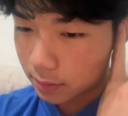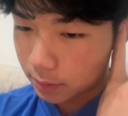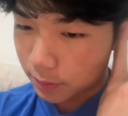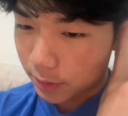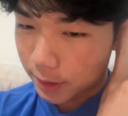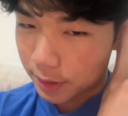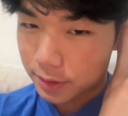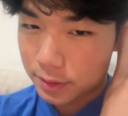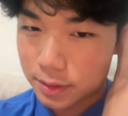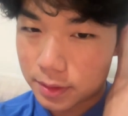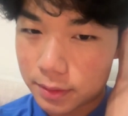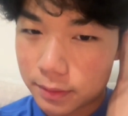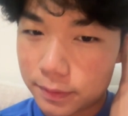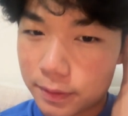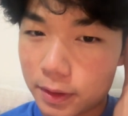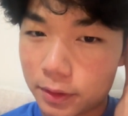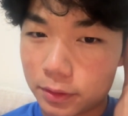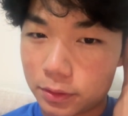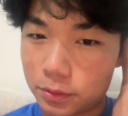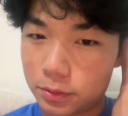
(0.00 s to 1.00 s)
credits to
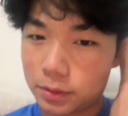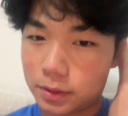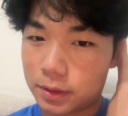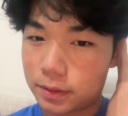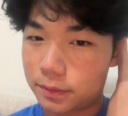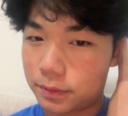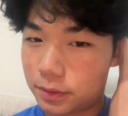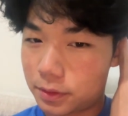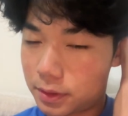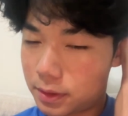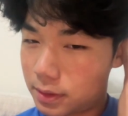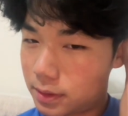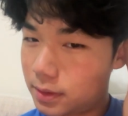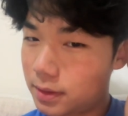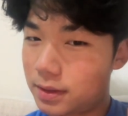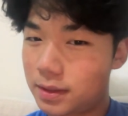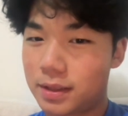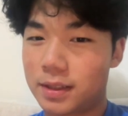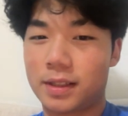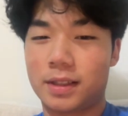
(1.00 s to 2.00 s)
Father Luca for
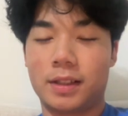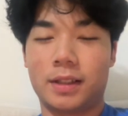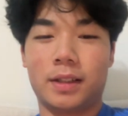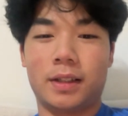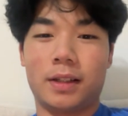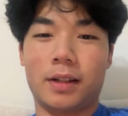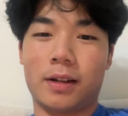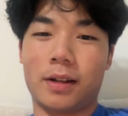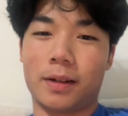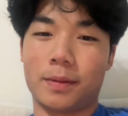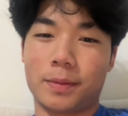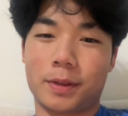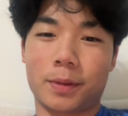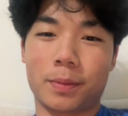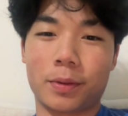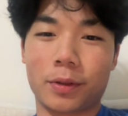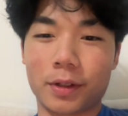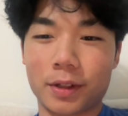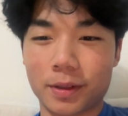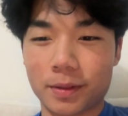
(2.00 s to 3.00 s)

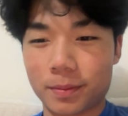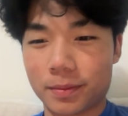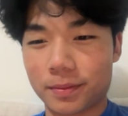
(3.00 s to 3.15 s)
supporting